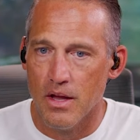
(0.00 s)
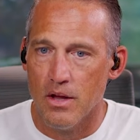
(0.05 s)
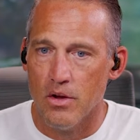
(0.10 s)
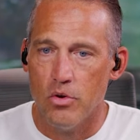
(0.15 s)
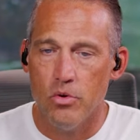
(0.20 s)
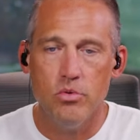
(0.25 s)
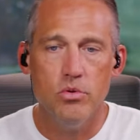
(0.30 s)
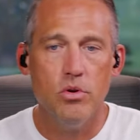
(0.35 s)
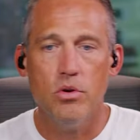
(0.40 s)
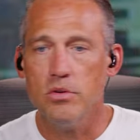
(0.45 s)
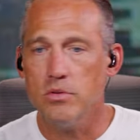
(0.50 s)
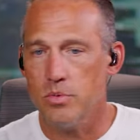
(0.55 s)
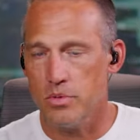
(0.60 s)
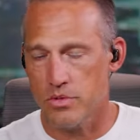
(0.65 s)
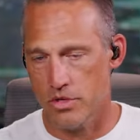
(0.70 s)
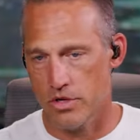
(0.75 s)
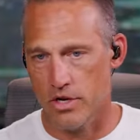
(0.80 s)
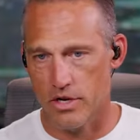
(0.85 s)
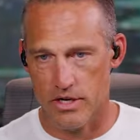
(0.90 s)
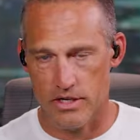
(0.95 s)
Who knows what
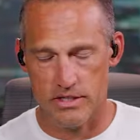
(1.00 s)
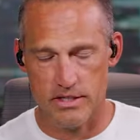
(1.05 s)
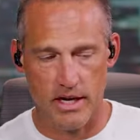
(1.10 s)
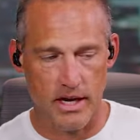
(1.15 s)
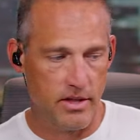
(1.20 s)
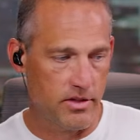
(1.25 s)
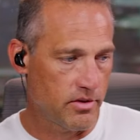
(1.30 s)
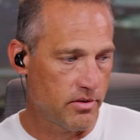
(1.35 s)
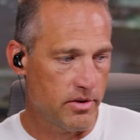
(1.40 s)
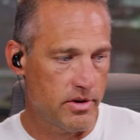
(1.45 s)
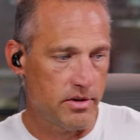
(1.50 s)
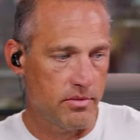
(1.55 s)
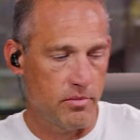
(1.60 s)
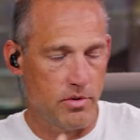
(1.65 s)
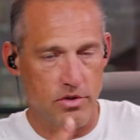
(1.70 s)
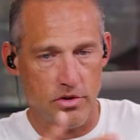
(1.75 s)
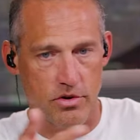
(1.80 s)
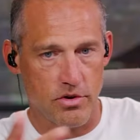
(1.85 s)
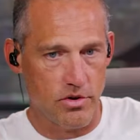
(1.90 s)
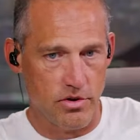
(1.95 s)
they're going to say? They're in
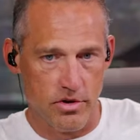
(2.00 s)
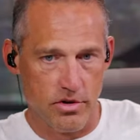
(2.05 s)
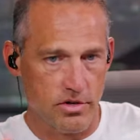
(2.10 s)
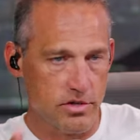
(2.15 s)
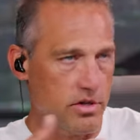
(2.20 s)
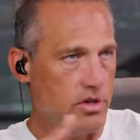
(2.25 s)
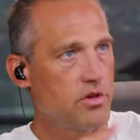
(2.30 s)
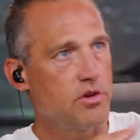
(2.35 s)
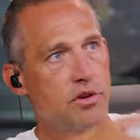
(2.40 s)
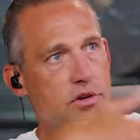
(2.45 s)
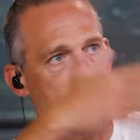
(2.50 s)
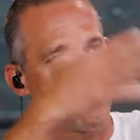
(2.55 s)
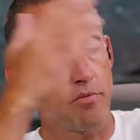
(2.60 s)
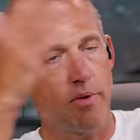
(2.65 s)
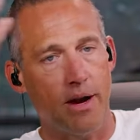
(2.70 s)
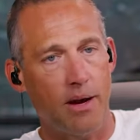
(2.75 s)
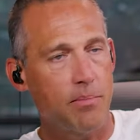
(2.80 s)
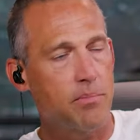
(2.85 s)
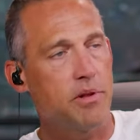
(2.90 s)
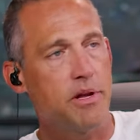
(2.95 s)
with their nurse and they're just
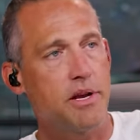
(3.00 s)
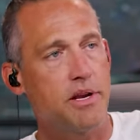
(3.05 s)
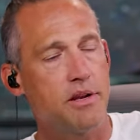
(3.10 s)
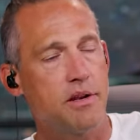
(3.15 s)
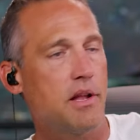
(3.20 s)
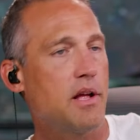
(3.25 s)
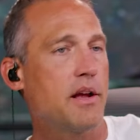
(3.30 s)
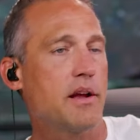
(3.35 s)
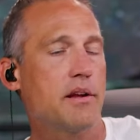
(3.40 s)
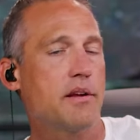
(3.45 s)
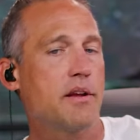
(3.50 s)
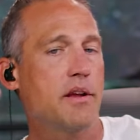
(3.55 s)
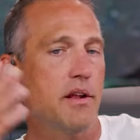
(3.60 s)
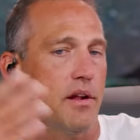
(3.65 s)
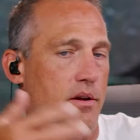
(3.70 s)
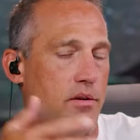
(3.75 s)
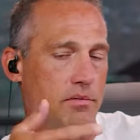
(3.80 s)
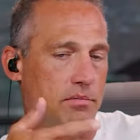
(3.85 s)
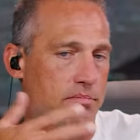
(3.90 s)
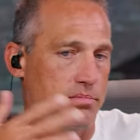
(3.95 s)
rambling, like, you
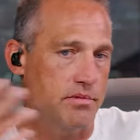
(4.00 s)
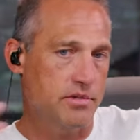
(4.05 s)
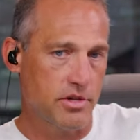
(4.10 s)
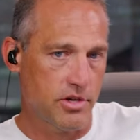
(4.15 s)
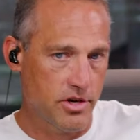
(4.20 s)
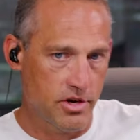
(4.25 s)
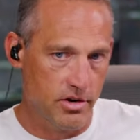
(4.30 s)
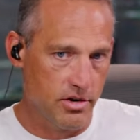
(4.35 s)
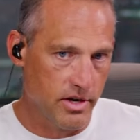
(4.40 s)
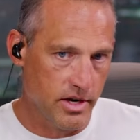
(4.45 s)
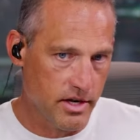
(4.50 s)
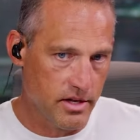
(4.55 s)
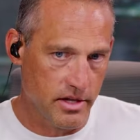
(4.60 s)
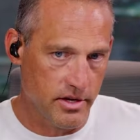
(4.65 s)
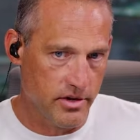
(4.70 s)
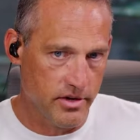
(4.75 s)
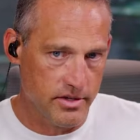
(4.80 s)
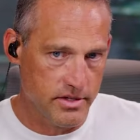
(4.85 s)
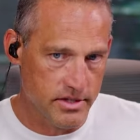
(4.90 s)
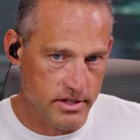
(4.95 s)
know, security
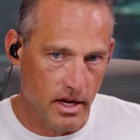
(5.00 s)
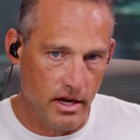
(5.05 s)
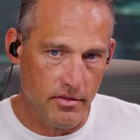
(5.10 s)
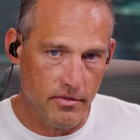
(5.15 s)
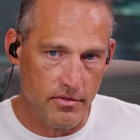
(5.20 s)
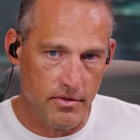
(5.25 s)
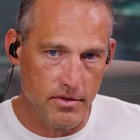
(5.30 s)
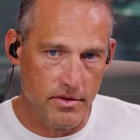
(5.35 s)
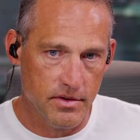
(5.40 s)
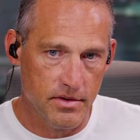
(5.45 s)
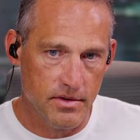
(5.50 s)
clearance stuff.